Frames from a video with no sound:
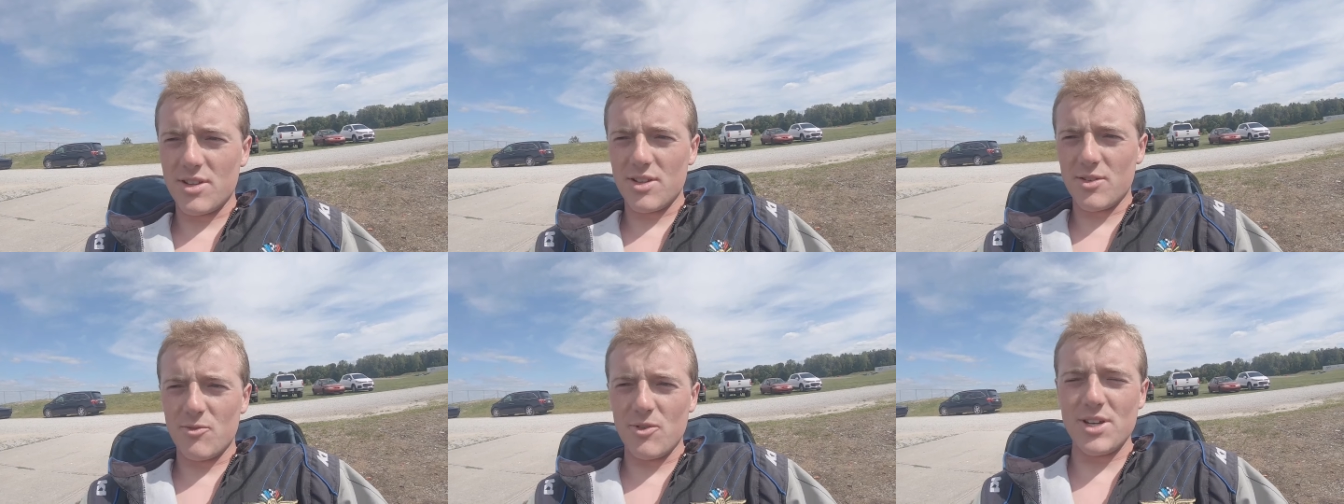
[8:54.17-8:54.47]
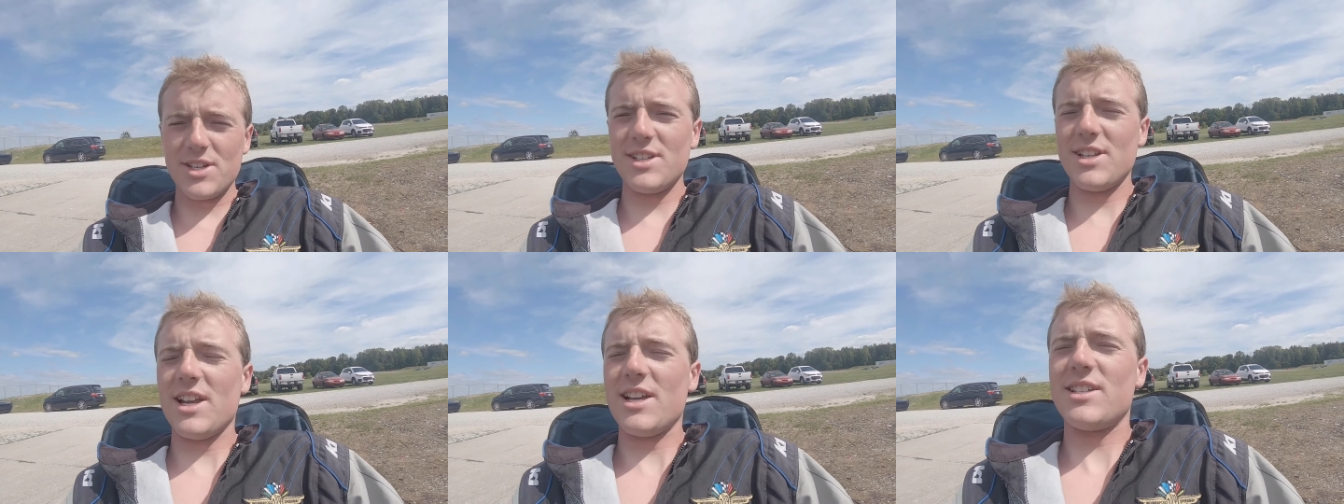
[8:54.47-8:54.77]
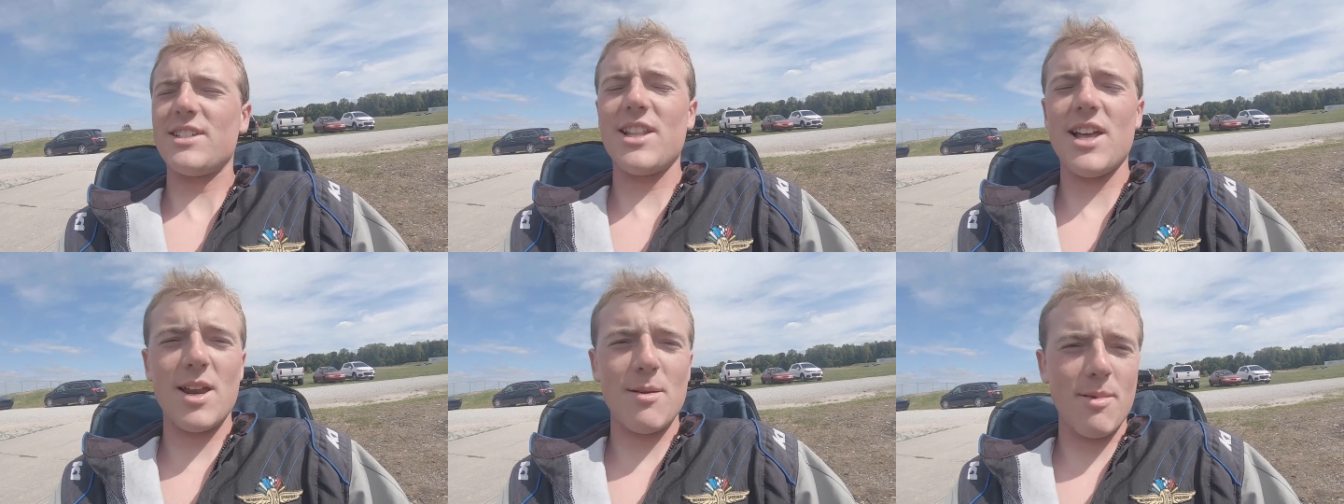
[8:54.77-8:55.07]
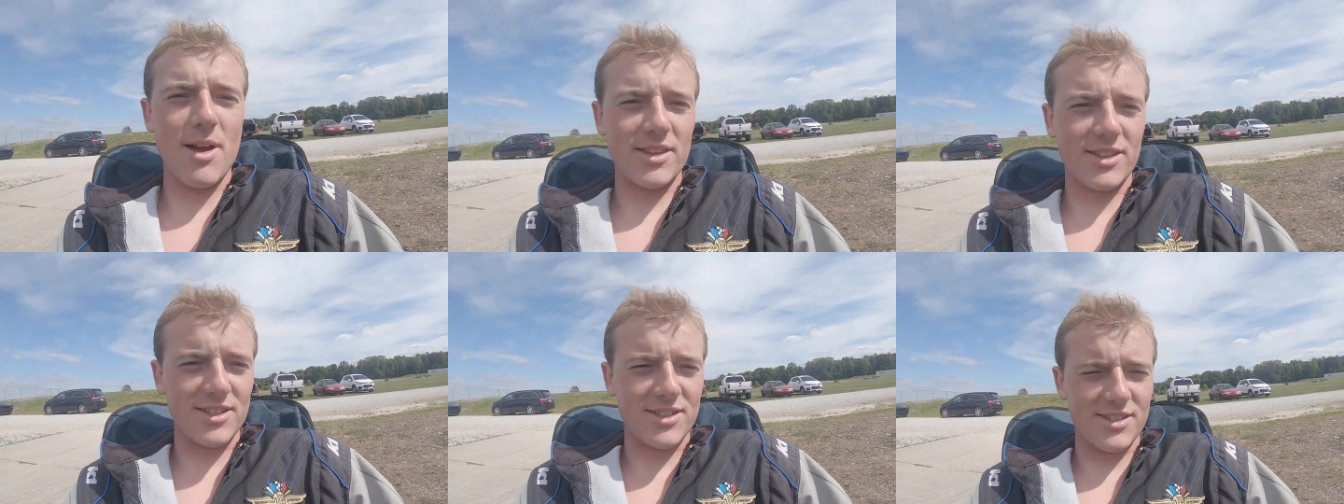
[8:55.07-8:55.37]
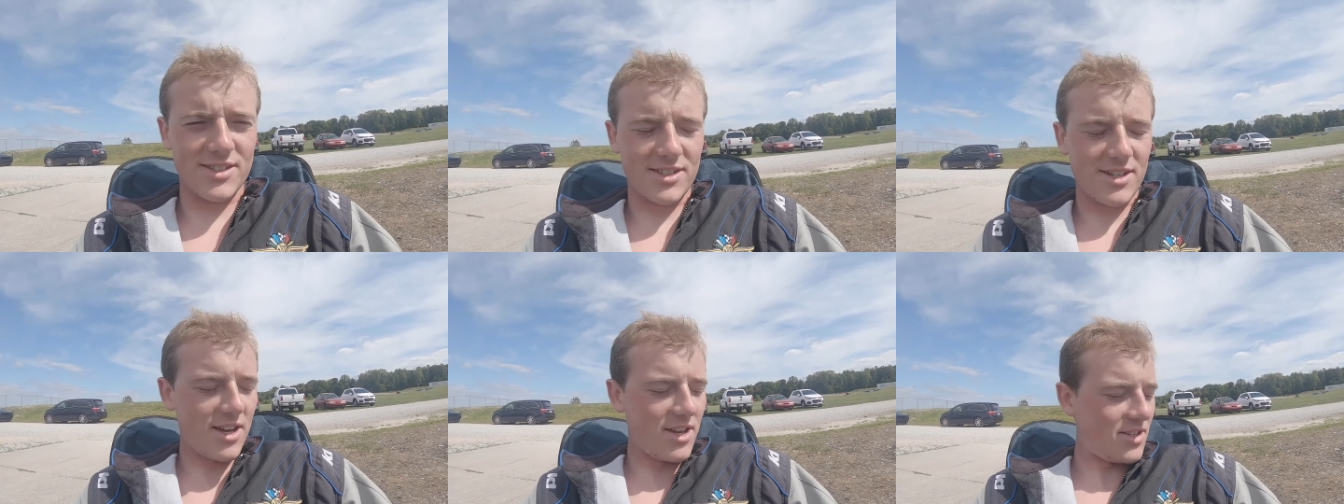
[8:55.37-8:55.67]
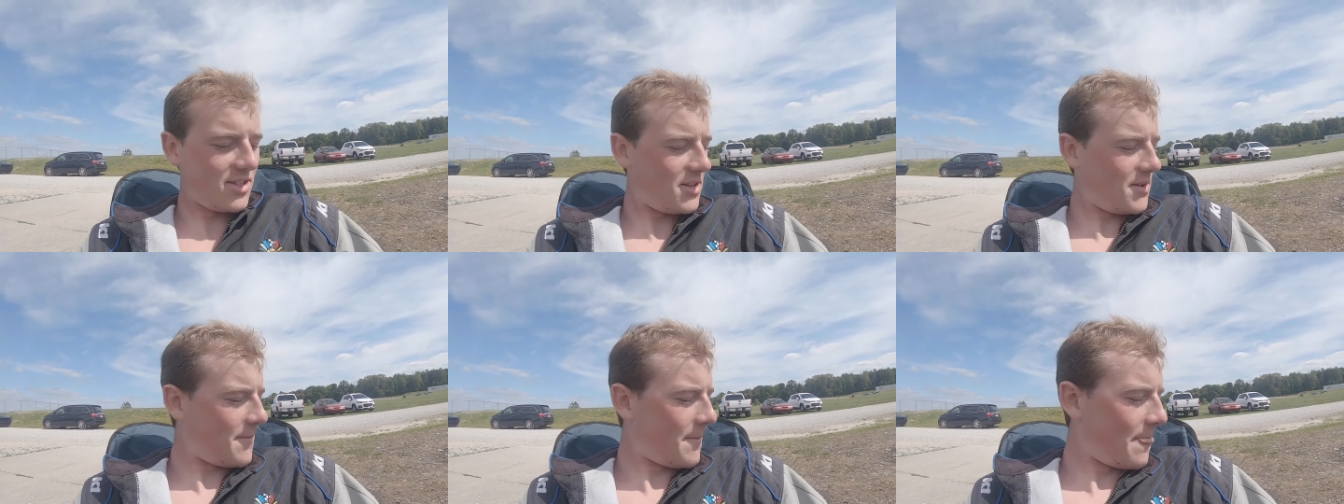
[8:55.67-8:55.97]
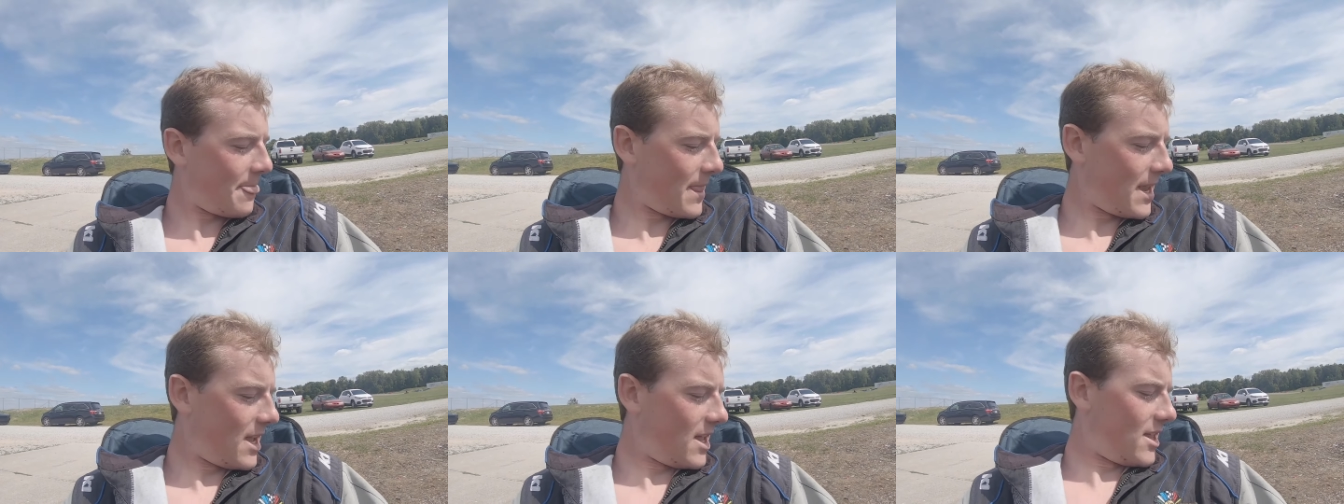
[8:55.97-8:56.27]
The reason I thought about this is because
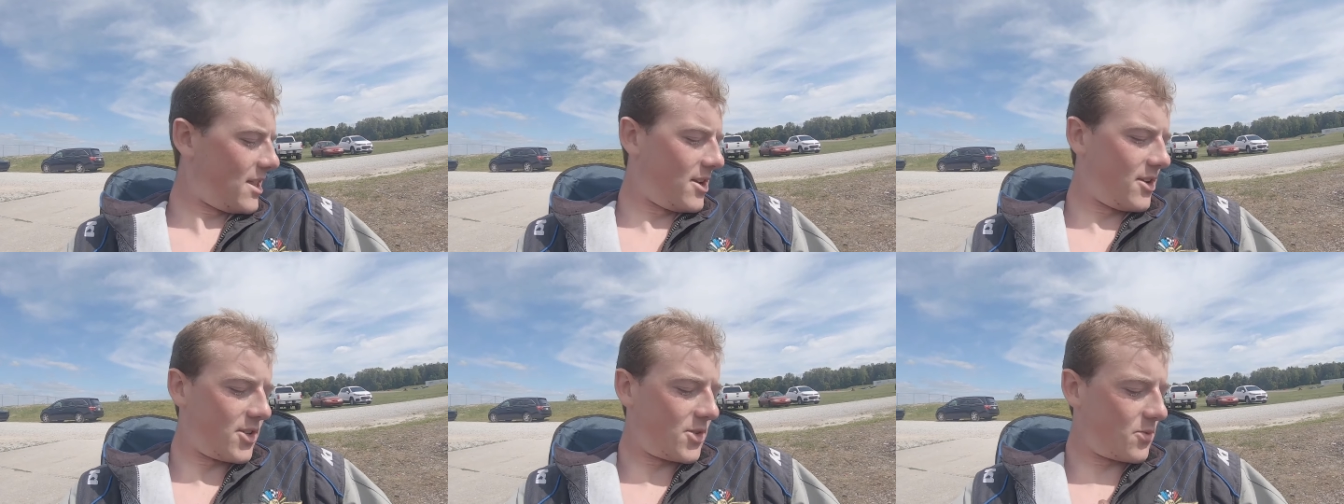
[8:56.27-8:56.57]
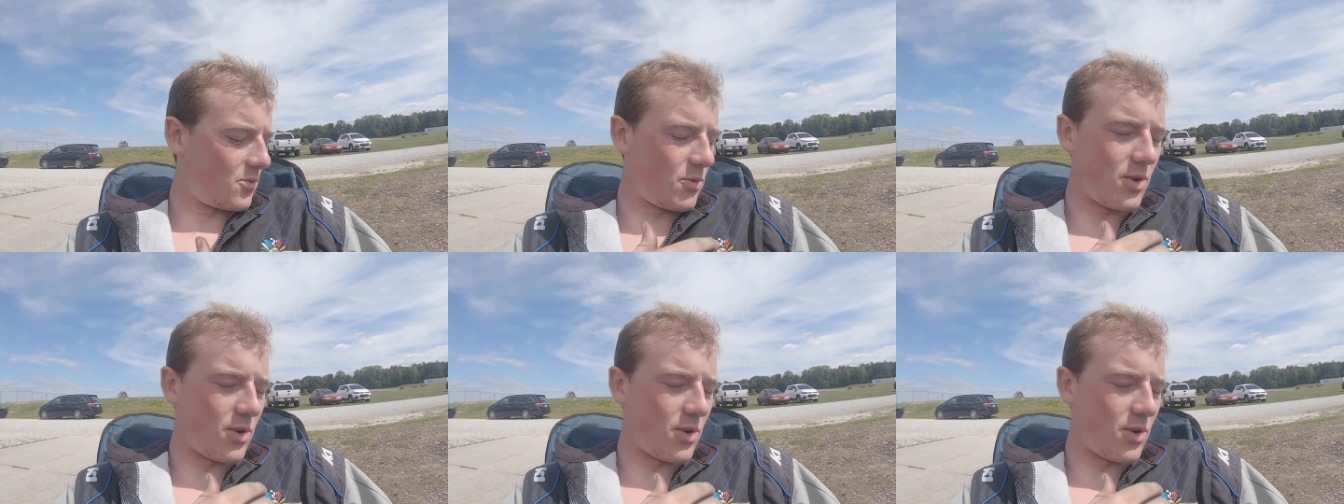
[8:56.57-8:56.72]
there's